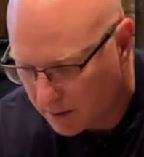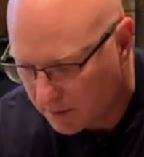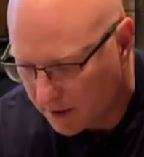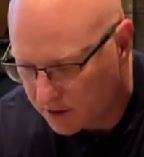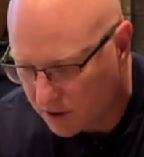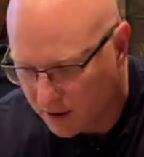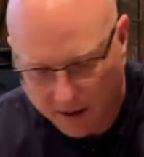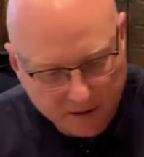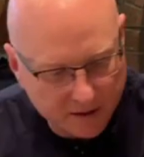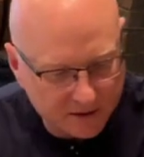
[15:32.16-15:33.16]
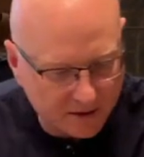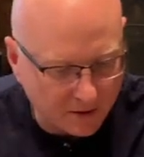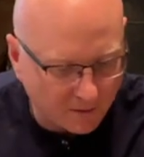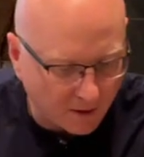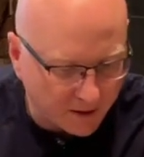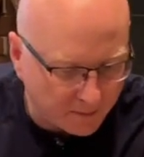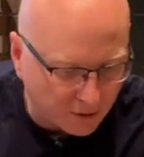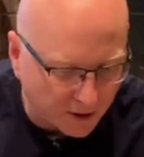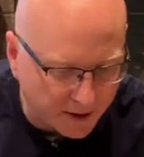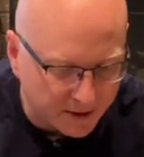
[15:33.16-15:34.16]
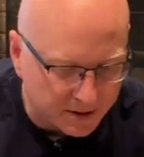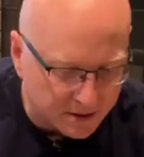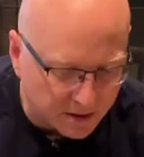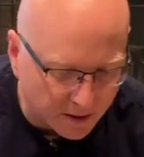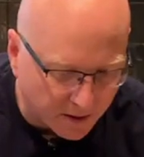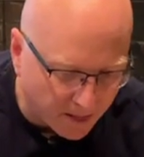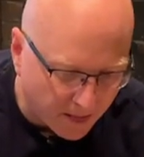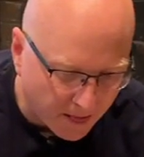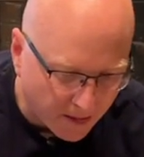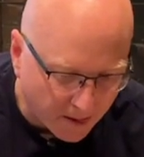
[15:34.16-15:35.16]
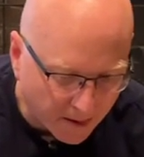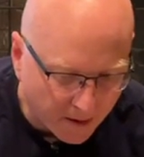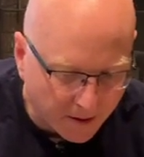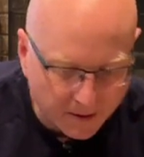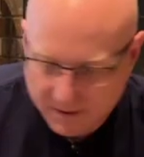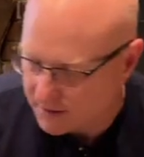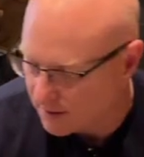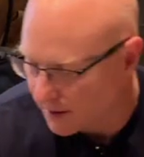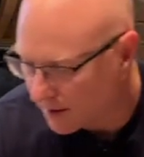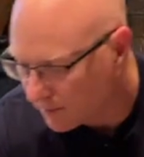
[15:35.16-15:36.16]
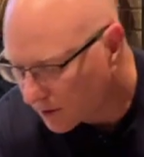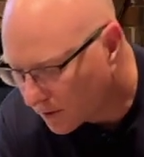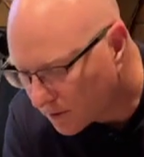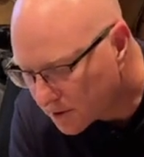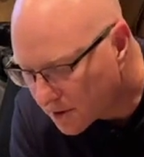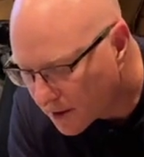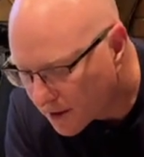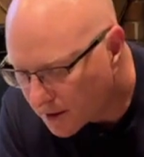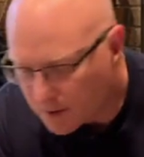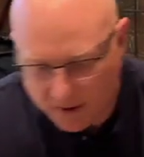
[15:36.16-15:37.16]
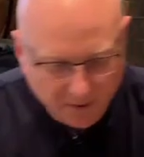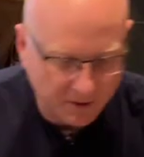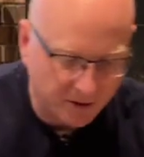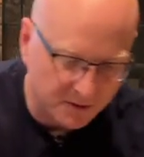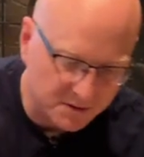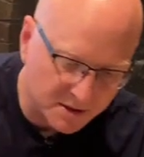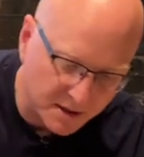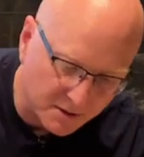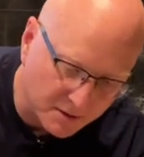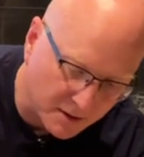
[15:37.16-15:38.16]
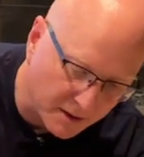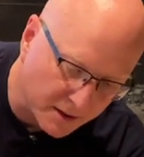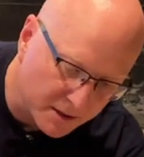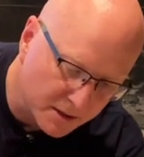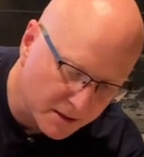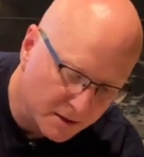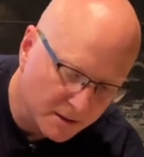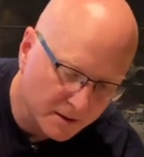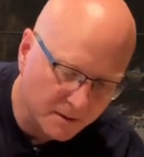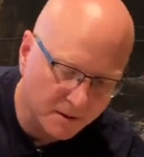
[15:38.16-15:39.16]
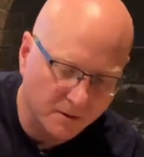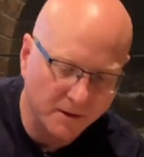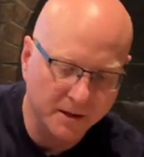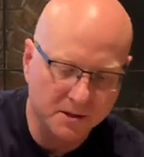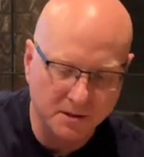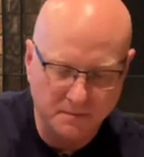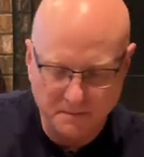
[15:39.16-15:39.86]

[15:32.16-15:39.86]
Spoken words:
Make sure I got this in the right place. So that one goes there, that one goes there. All right, great.